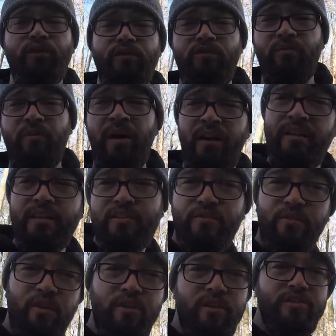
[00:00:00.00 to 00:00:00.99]
you've made it this
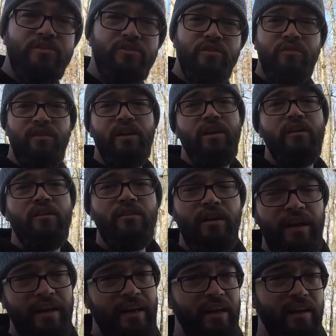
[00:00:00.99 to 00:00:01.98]
far into the video.
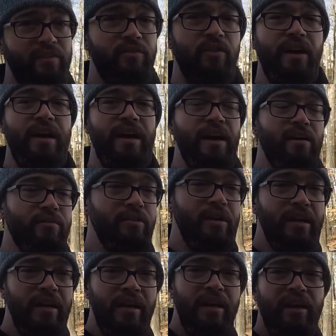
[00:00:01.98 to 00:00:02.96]
Again, if you have,
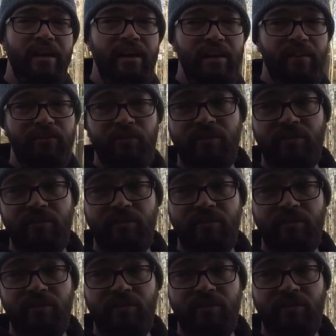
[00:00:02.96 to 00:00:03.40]
if you're